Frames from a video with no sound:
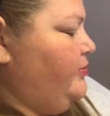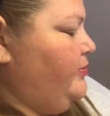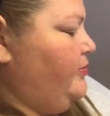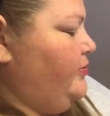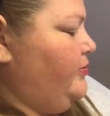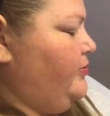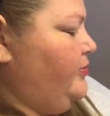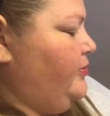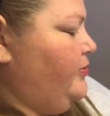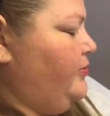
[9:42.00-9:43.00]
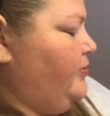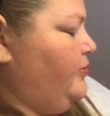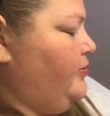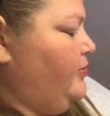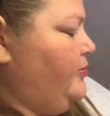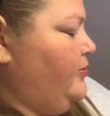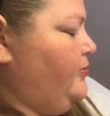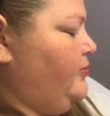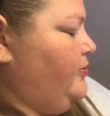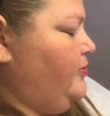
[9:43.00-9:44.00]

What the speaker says: Nobody speaks.